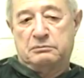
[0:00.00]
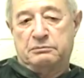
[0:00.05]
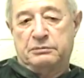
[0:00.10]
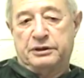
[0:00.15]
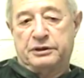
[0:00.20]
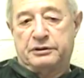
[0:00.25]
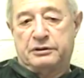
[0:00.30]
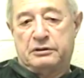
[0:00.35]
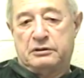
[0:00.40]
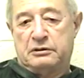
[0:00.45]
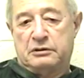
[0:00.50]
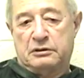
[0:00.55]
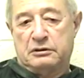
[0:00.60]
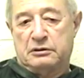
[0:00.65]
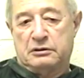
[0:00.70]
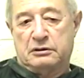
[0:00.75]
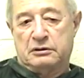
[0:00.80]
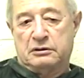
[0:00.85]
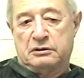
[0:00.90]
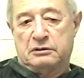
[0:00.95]
But
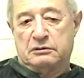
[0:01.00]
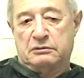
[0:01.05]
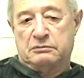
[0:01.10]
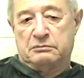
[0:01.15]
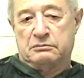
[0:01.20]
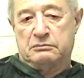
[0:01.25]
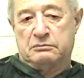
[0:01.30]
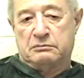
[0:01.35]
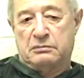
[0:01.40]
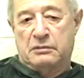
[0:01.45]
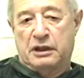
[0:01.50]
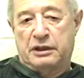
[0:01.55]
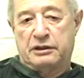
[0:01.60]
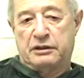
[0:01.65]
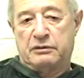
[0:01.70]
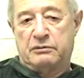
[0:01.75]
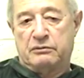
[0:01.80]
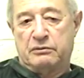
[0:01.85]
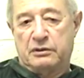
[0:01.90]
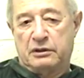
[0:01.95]
I
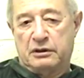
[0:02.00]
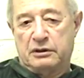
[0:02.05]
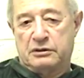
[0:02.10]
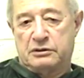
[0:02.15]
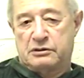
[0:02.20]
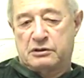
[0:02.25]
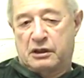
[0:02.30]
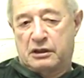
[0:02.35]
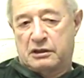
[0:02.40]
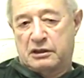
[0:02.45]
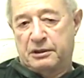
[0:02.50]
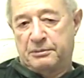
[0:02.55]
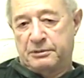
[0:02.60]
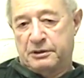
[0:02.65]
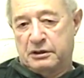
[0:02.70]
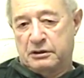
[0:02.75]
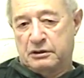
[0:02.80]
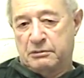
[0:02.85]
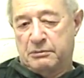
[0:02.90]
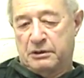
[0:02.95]
didn't really start
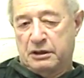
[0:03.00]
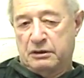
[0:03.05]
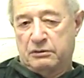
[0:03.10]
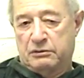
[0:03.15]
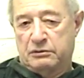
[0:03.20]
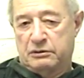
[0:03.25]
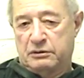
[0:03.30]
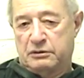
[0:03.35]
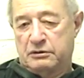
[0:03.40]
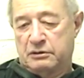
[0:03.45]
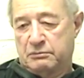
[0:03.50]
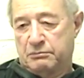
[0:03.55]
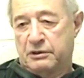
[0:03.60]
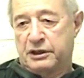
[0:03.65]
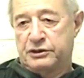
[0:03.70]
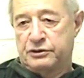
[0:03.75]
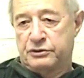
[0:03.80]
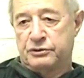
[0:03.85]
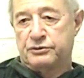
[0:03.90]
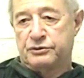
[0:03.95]
coming into my own until
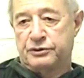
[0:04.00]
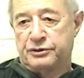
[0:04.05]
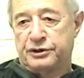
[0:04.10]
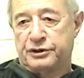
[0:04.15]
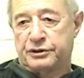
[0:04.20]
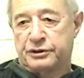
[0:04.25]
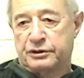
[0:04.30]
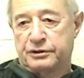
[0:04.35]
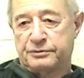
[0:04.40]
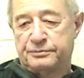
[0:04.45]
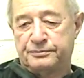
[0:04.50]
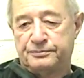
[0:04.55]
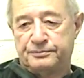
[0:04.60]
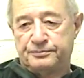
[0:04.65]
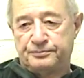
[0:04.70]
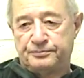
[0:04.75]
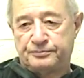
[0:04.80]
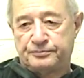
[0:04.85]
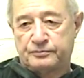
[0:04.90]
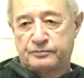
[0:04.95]
my junior year.
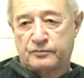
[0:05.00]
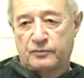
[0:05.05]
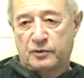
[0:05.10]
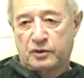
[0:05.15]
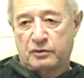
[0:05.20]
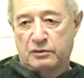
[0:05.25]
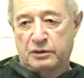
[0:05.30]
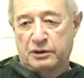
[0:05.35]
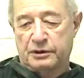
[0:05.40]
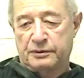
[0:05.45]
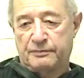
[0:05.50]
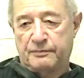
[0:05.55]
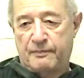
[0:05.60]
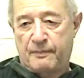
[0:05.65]
Right.